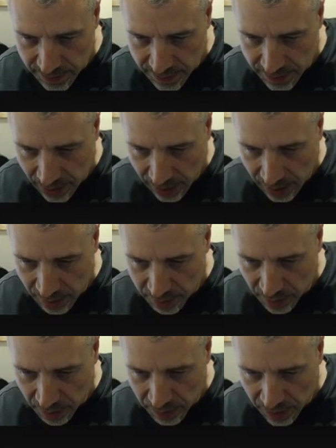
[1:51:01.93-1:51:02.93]
that comes
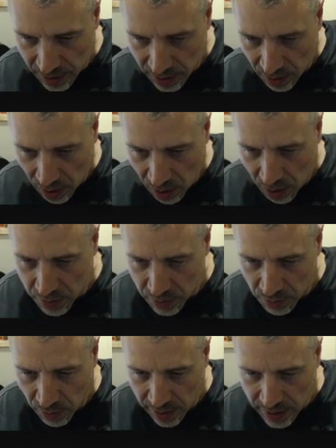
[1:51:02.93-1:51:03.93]
up that you always
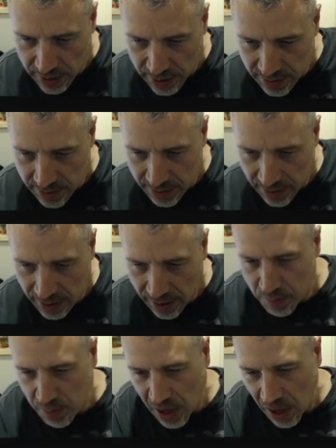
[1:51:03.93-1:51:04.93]
want to just
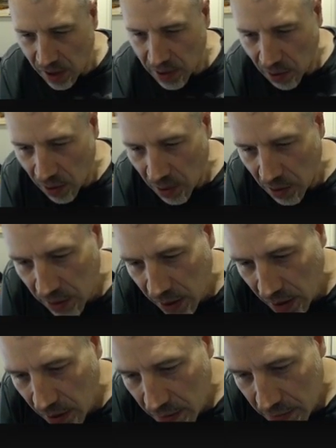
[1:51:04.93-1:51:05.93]
be on your own, you
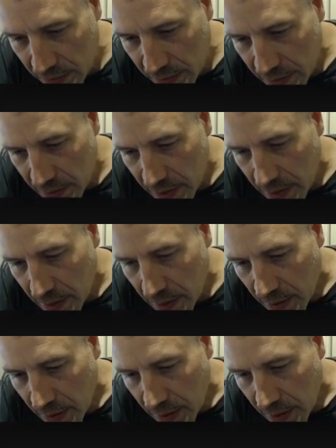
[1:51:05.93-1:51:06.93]
know?
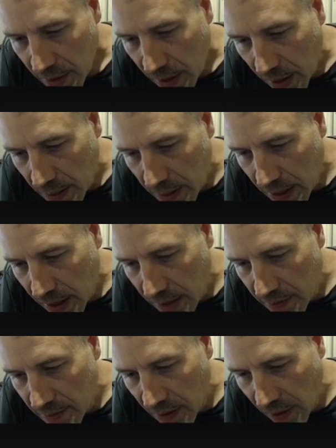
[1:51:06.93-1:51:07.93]
And I think I
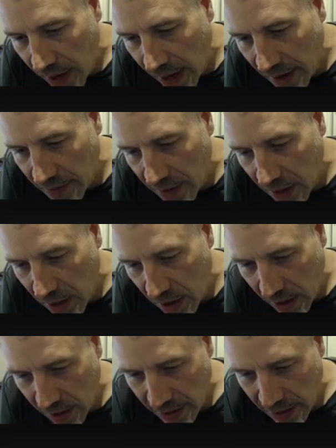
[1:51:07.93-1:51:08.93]
still have a
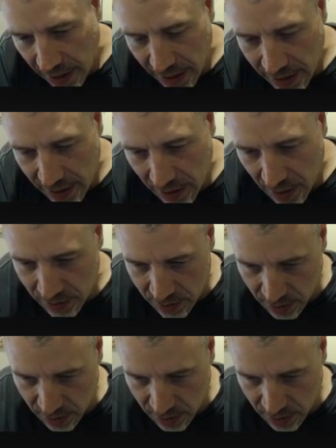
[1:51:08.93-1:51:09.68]
lot of that, you know,